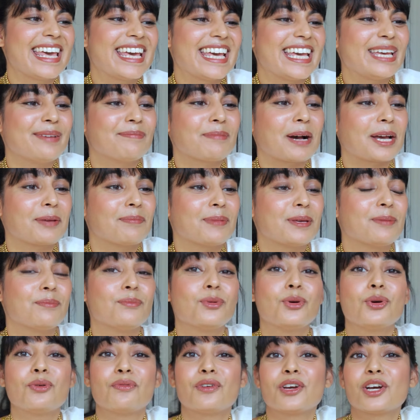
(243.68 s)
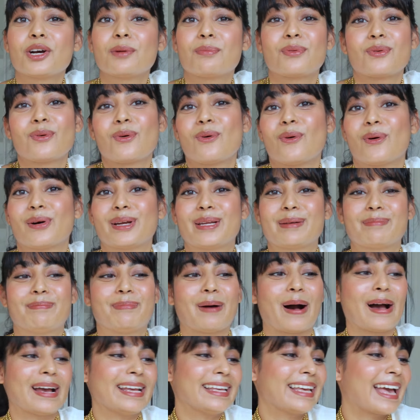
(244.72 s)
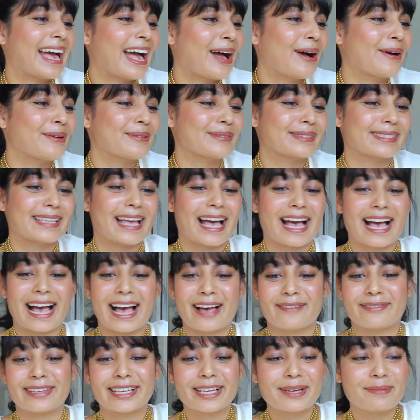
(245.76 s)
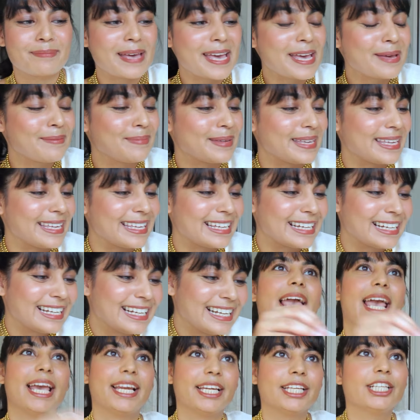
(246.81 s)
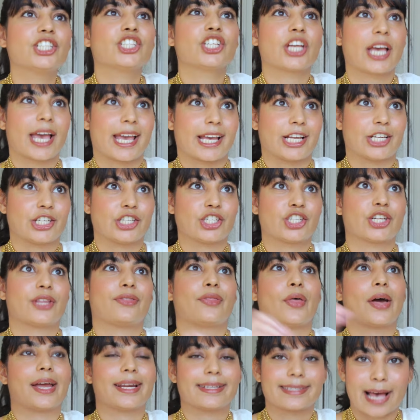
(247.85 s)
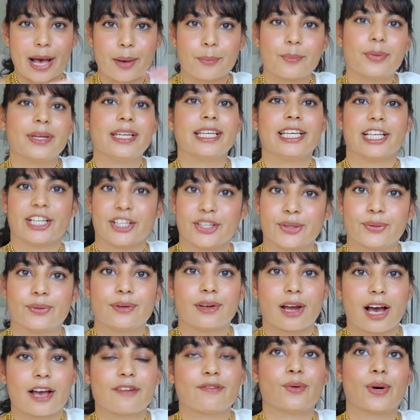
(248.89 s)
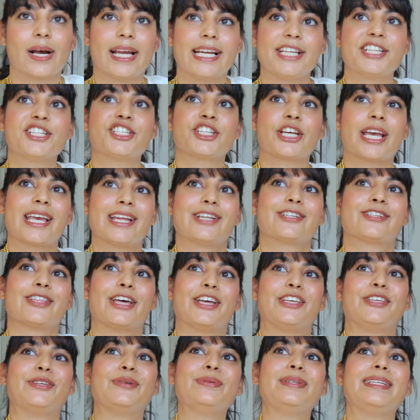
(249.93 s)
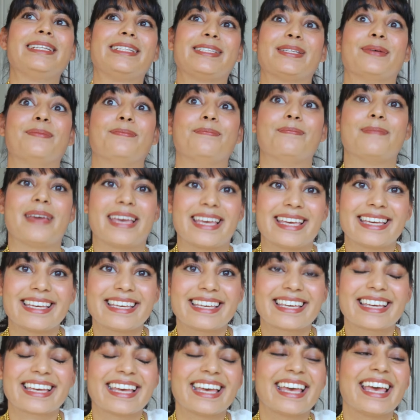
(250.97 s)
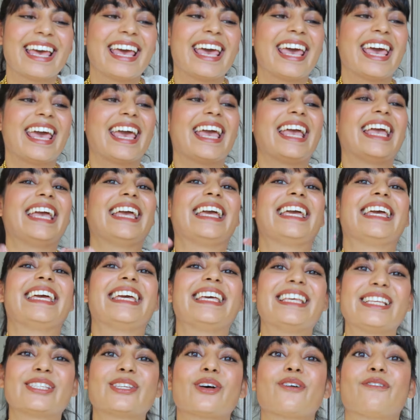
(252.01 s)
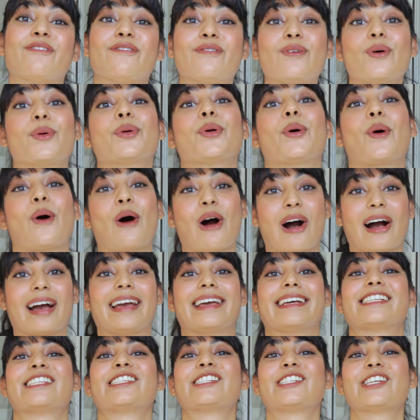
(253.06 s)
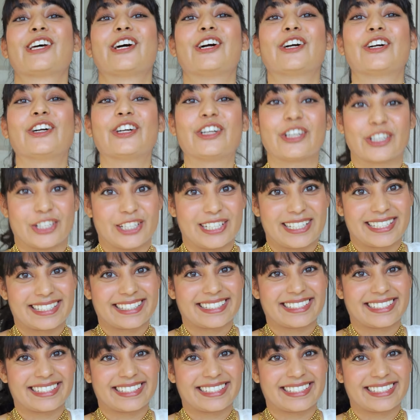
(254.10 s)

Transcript: It might be moving abroad, buying a house, having a baby, any change that is happening in your life or any change that you need to make is for your highest good.